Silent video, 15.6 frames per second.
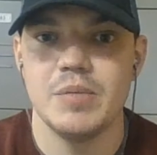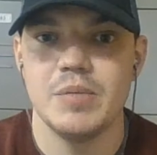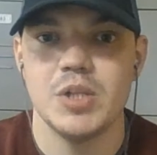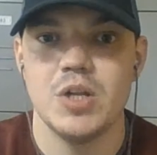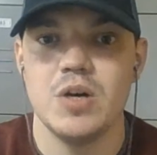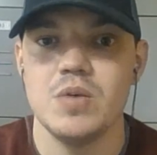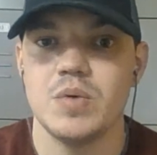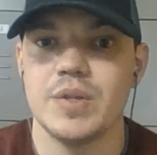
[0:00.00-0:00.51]

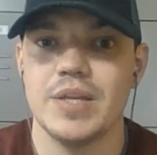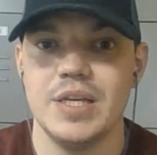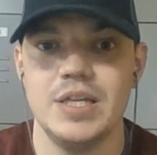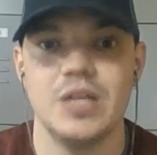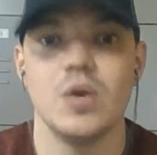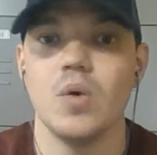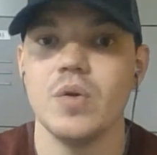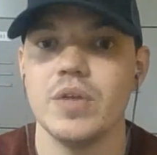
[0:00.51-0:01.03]
along with
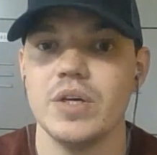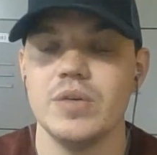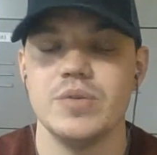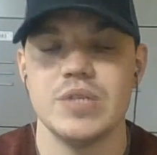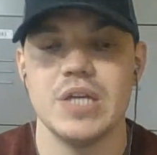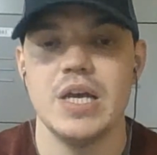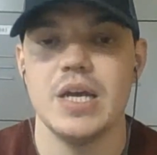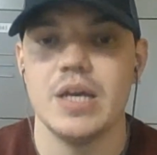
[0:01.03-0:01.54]
any goal that you
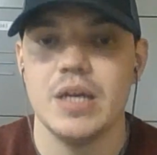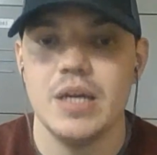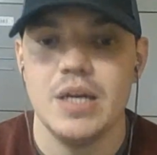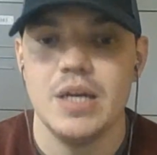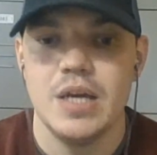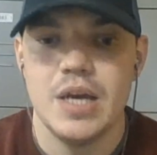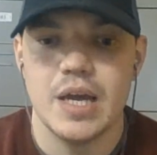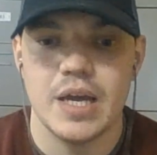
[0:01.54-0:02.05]
set.
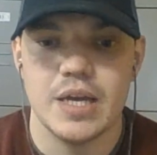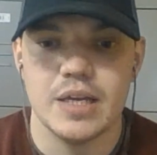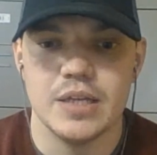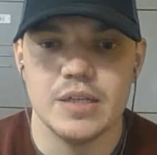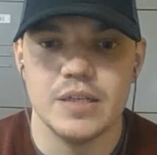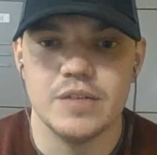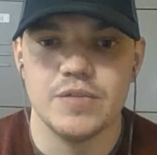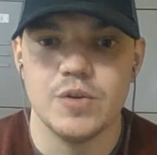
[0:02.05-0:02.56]

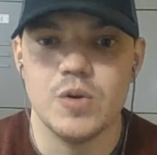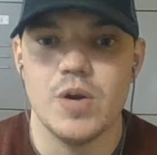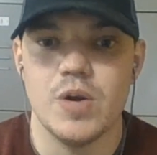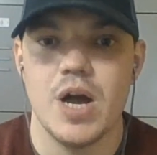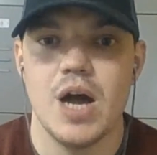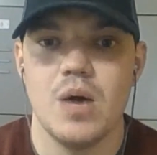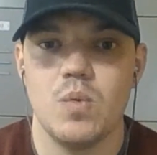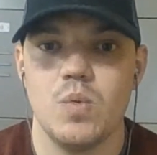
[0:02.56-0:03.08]
And if you're
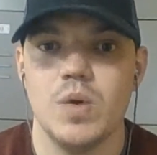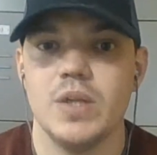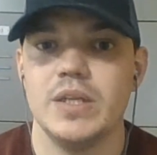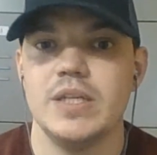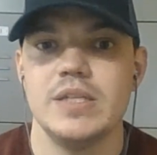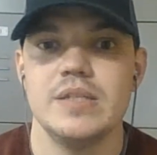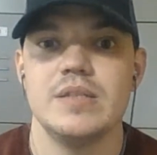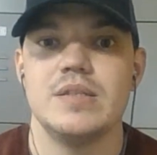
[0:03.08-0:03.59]
not
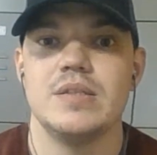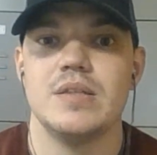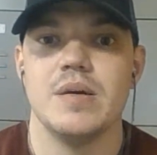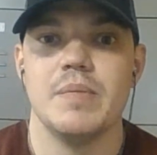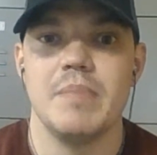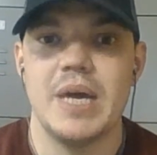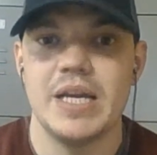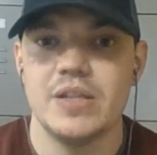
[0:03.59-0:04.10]
willing to
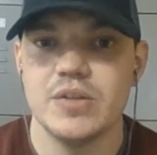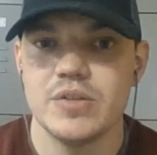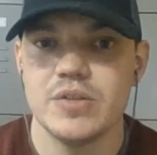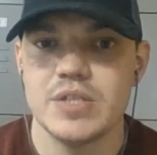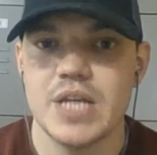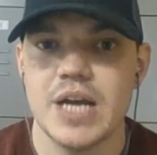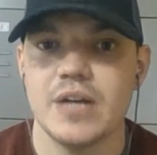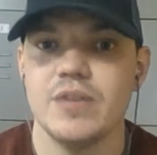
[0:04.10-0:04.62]
make those
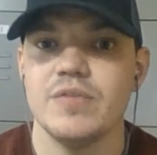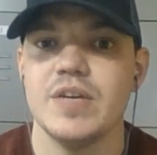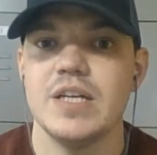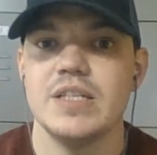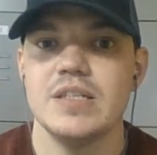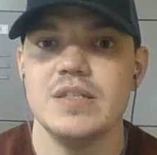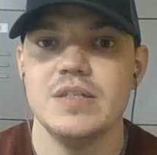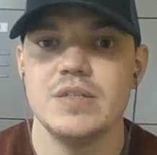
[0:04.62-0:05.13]

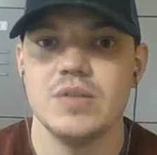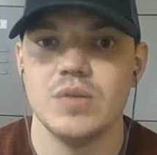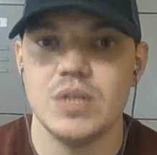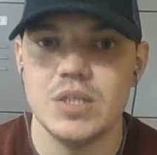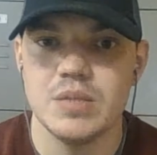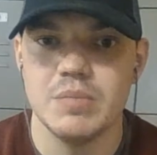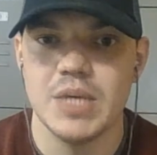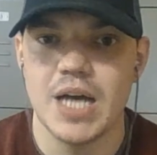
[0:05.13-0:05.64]
sacrifices, you
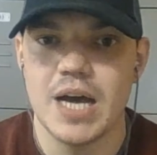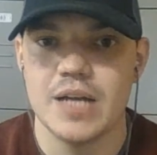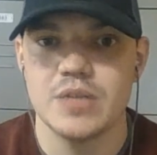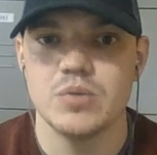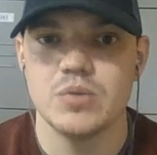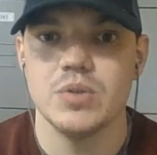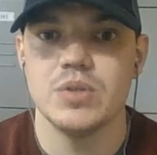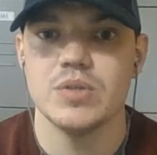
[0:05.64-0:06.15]
need to be
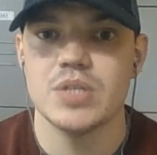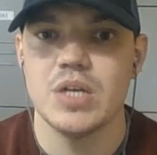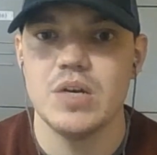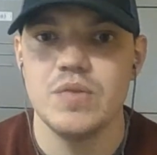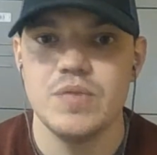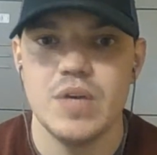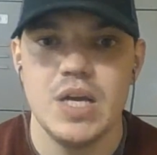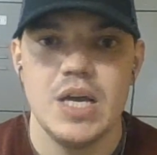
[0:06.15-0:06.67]
honest with
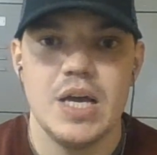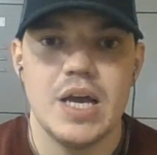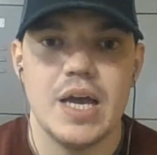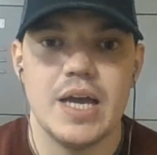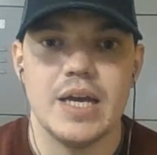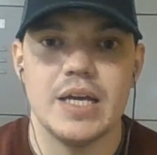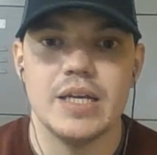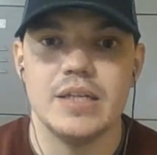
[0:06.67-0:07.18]
yourself,
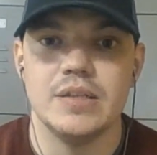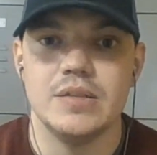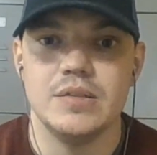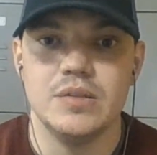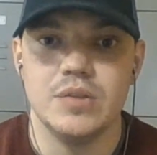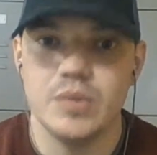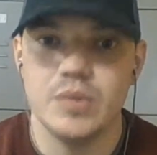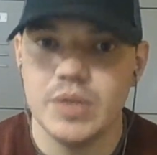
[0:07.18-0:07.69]
and
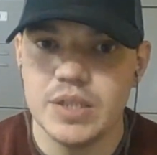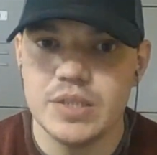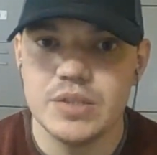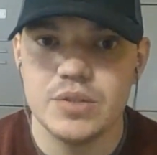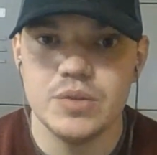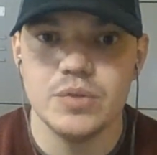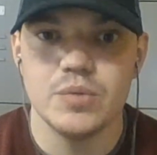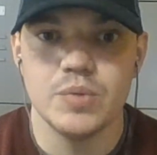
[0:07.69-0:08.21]
you need
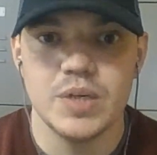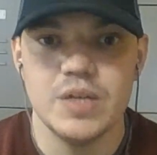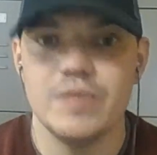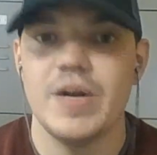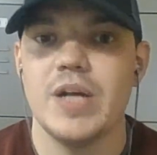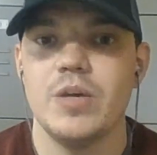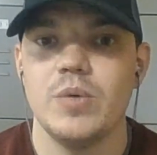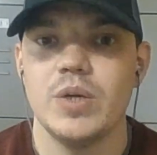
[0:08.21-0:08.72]
to
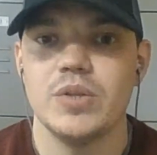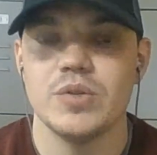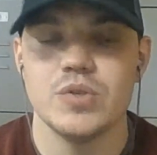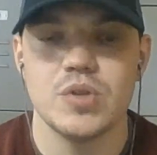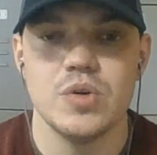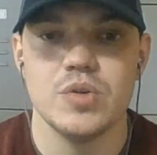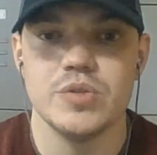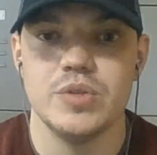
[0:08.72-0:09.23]
reevaluate
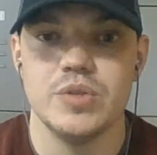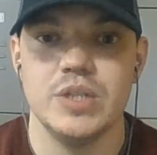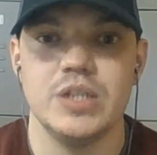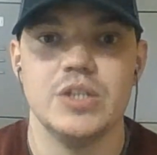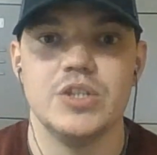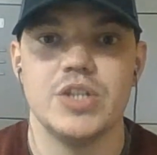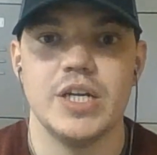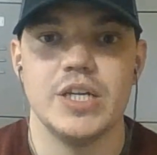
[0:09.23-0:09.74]
those goals. You need
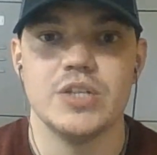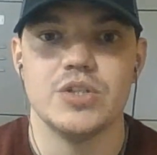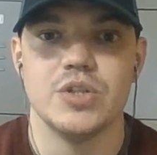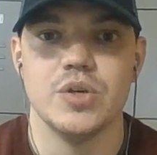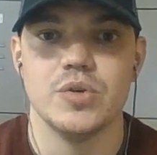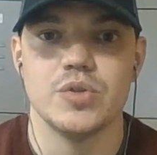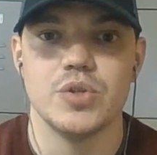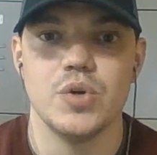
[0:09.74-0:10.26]
to change
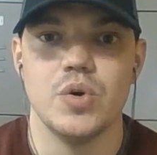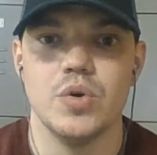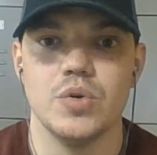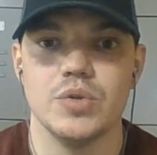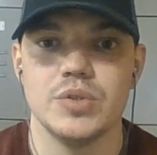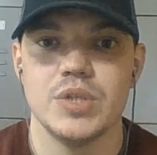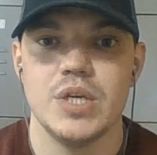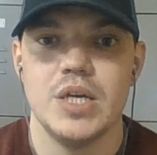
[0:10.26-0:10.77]
those
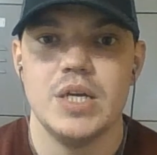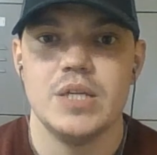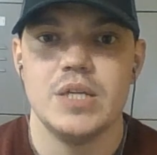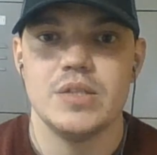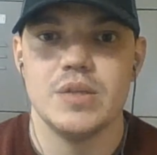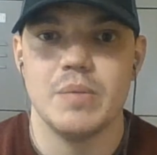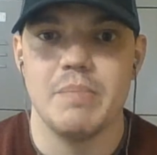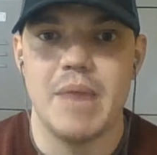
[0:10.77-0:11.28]
goals
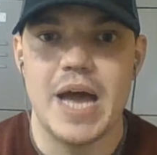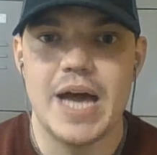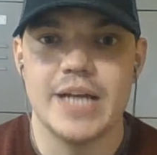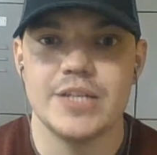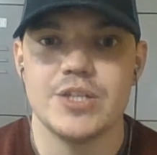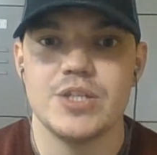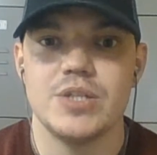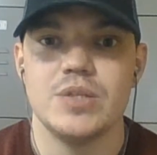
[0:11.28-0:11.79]
to
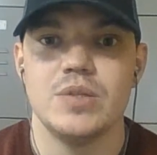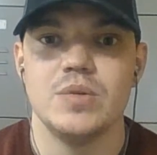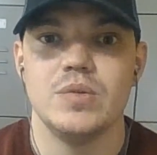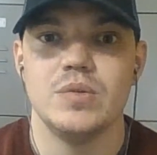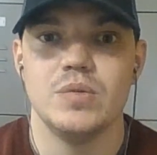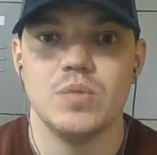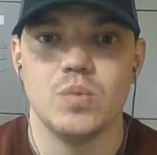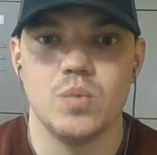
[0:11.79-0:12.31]
match
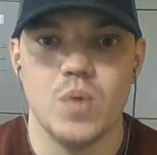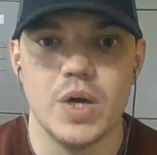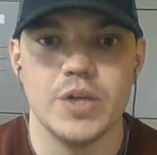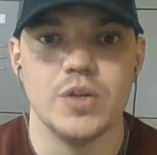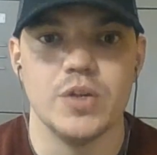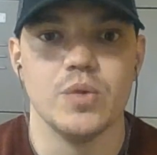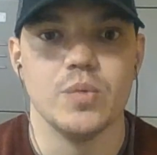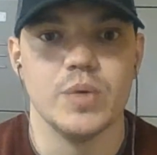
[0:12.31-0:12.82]
what
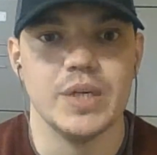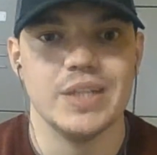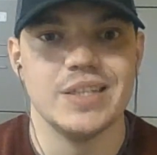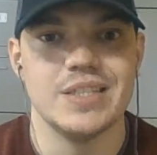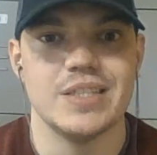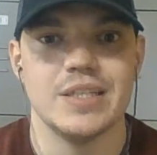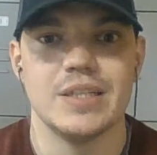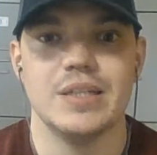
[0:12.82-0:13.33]
you're
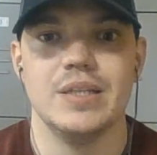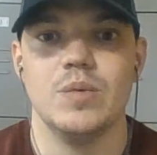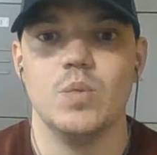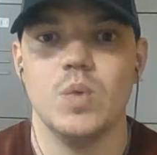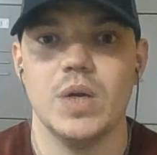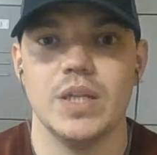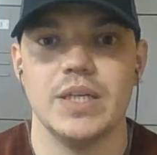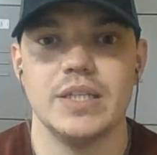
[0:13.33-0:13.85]
realistically
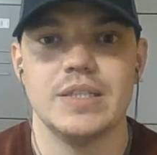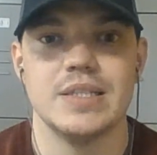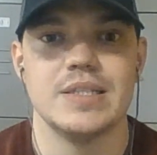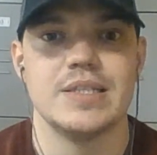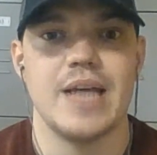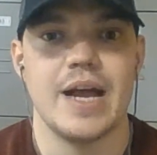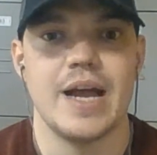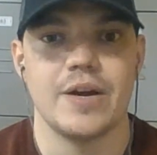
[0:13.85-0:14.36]
willing to
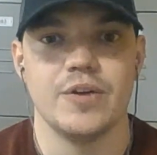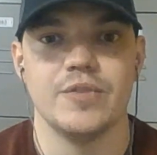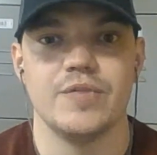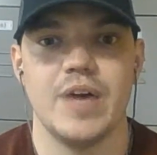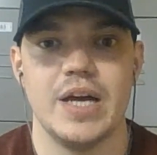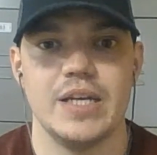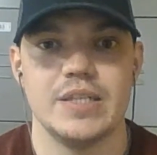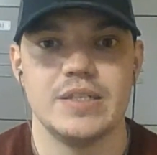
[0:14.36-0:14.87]

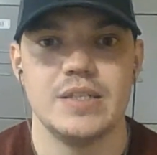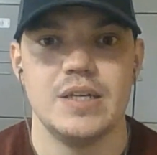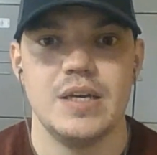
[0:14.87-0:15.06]
sacrifice.